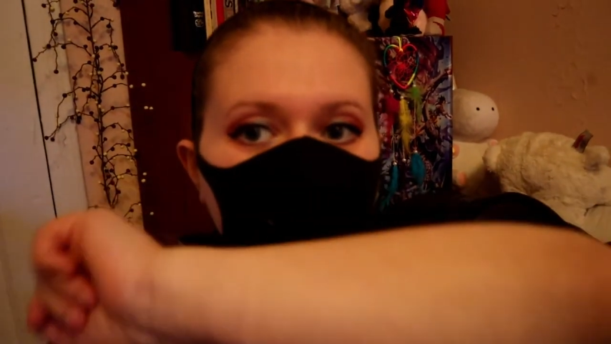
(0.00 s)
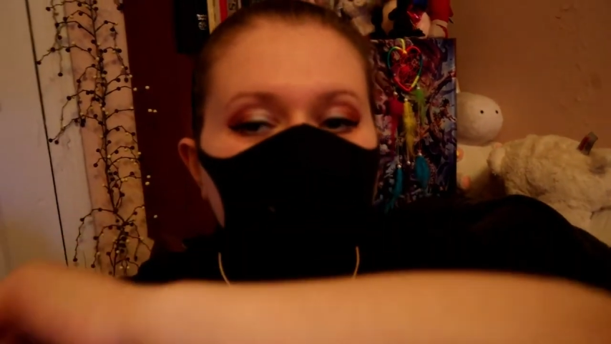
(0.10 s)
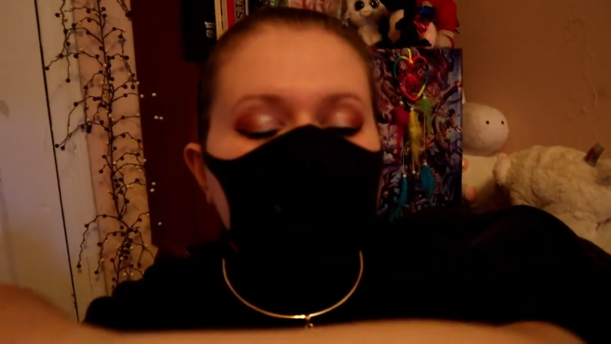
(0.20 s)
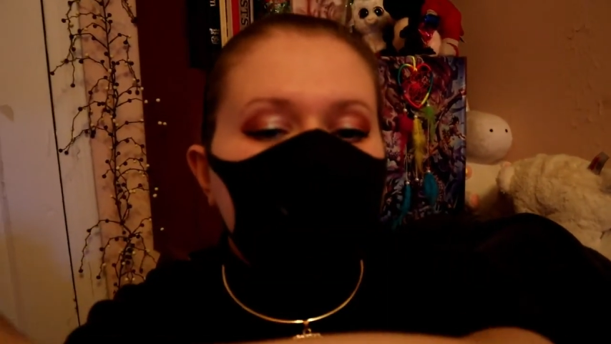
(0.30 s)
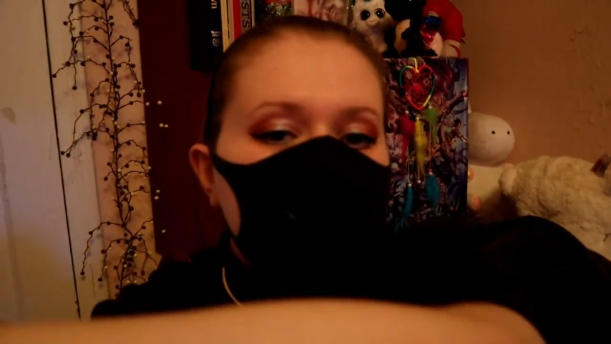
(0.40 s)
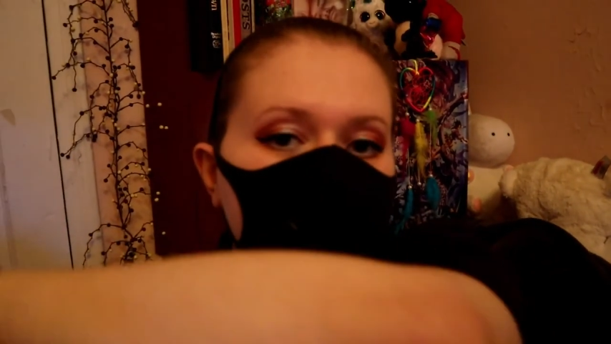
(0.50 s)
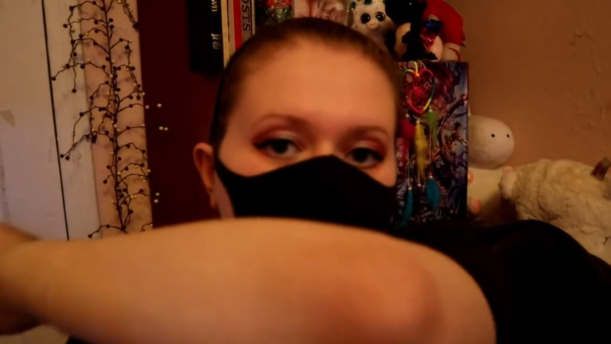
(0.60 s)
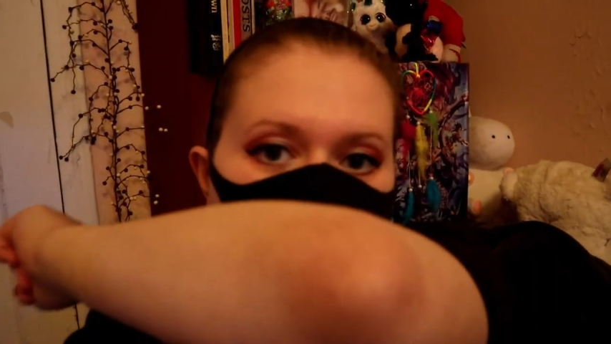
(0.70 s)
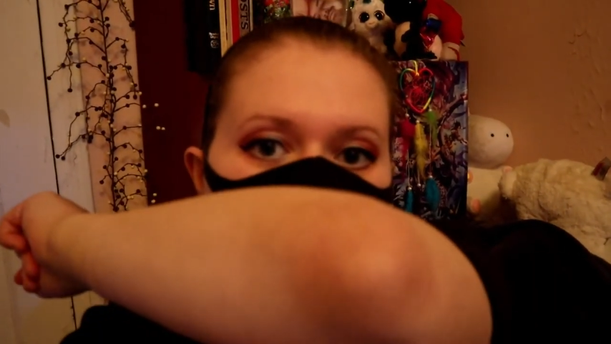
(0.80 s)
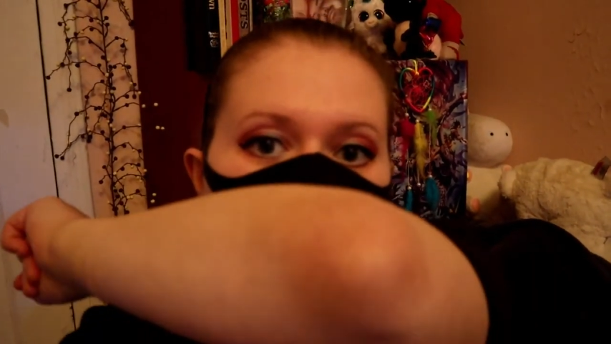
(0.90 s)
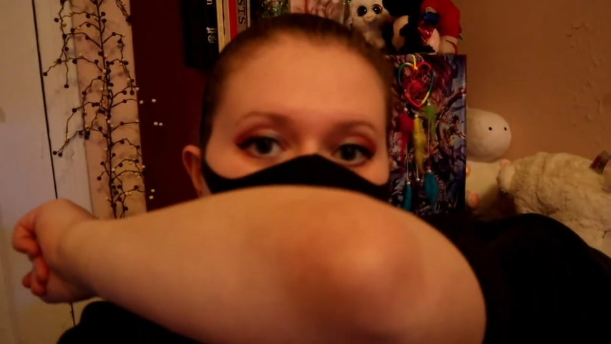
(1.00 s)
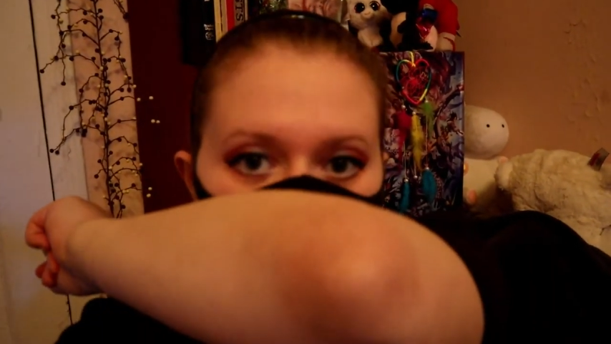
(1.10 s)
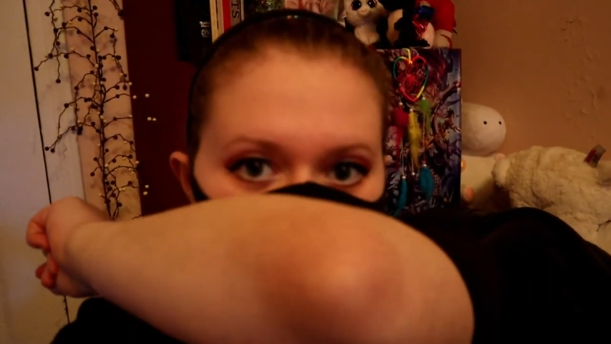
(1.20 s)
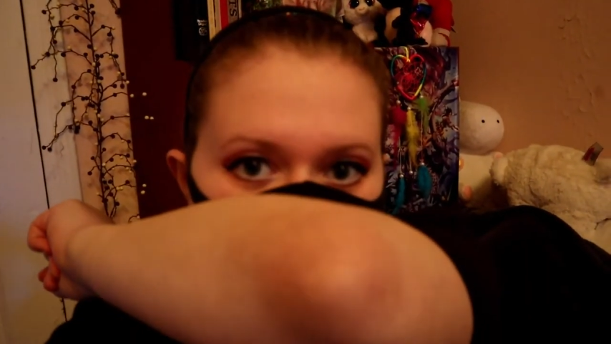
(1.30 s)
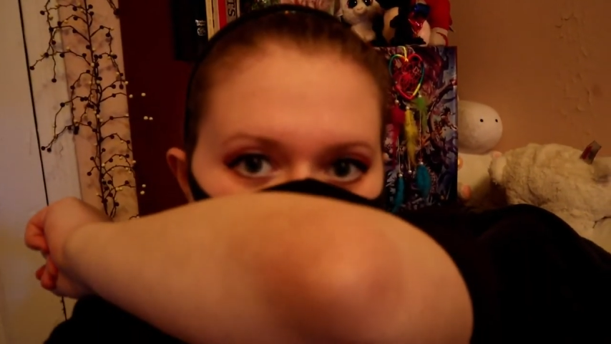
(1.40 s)
sneeze like this,
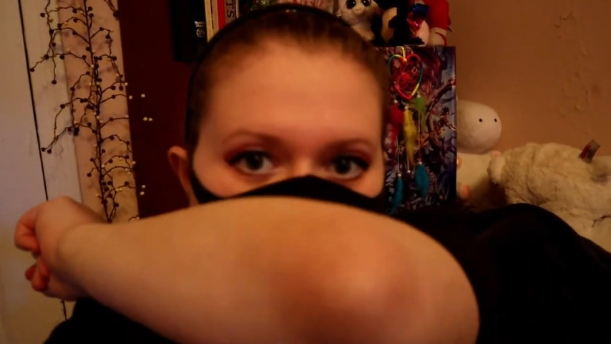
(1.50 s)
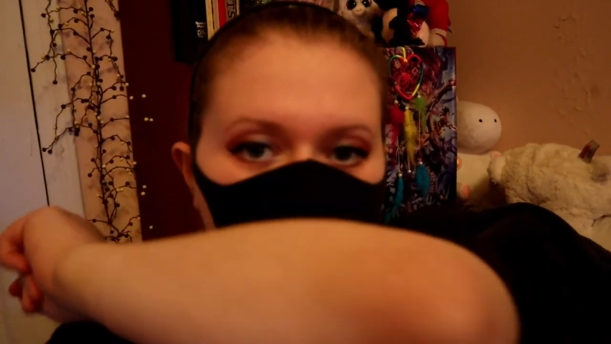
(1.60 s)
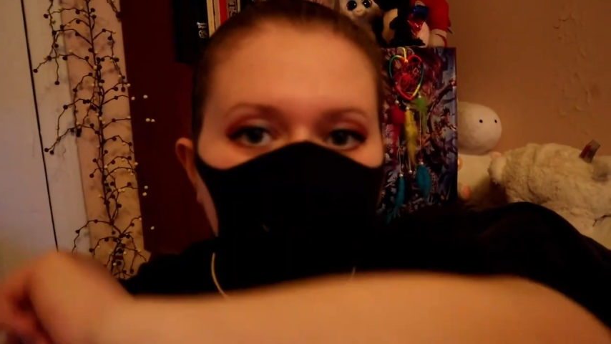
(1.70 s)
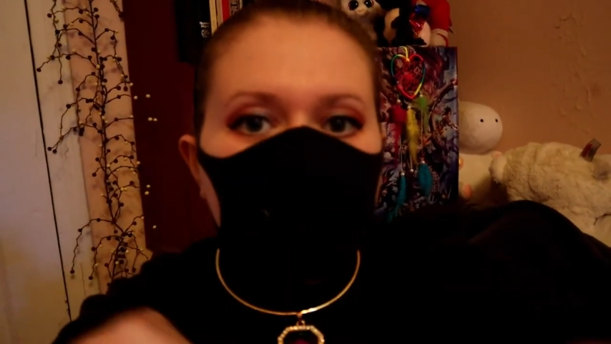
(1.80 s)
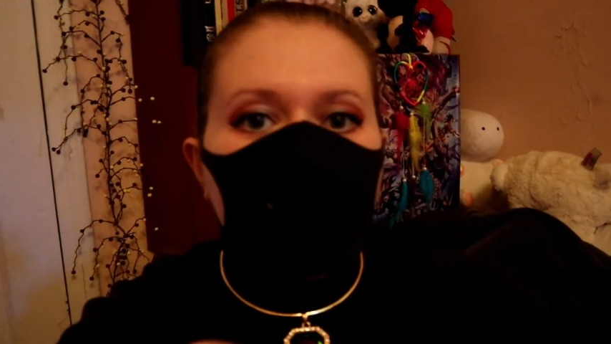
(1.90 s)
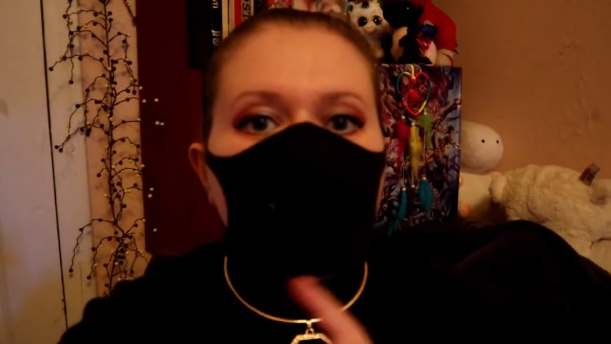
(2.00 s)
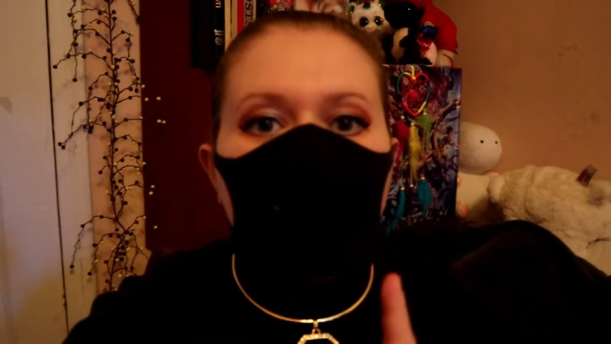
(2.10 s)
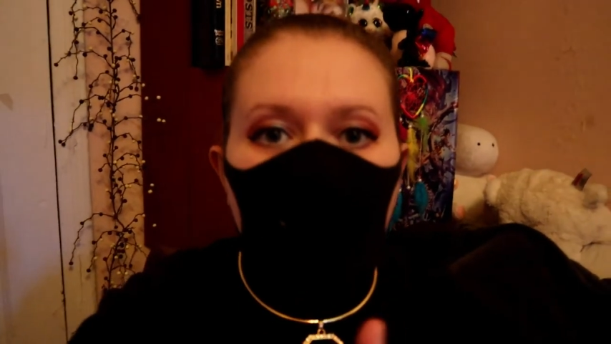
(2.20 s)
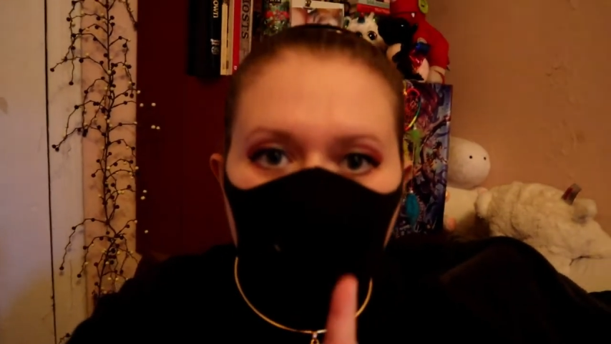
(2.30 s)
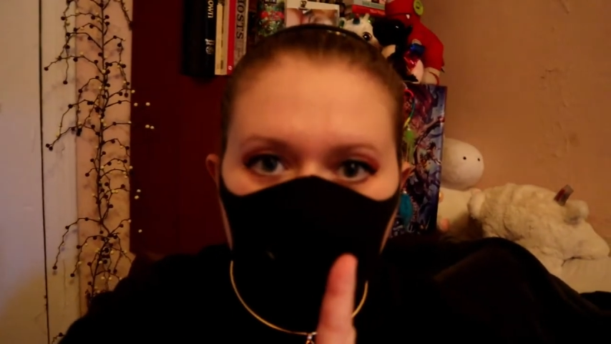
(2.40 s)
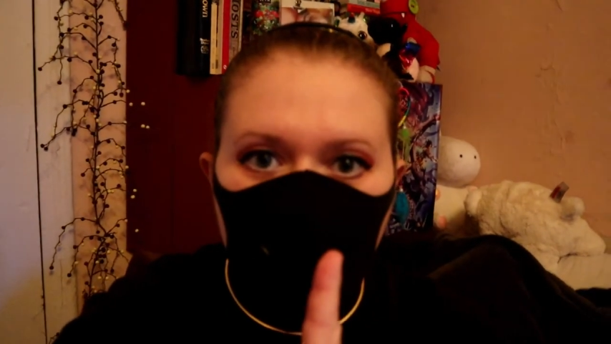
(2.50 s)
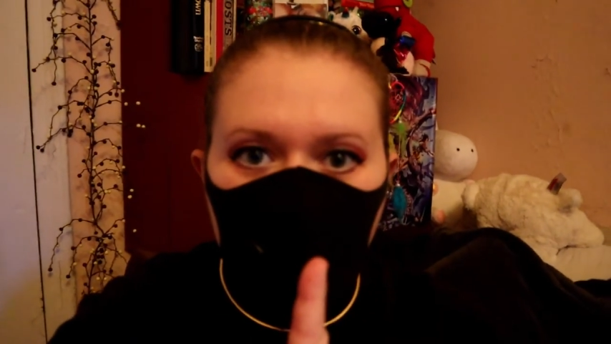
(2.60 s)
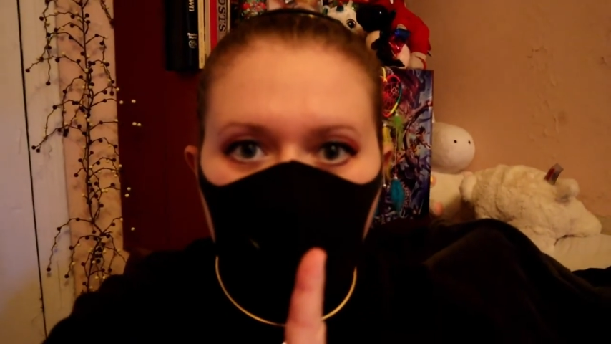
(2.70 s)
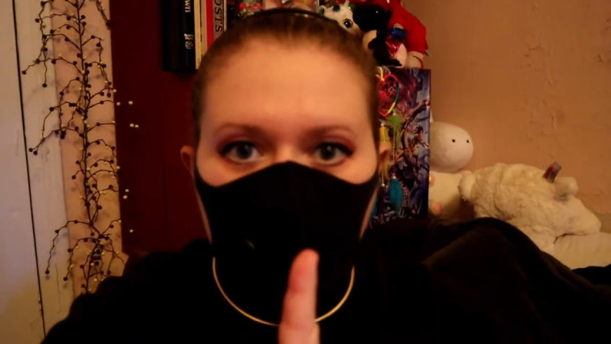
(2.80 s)
achoo. Not into your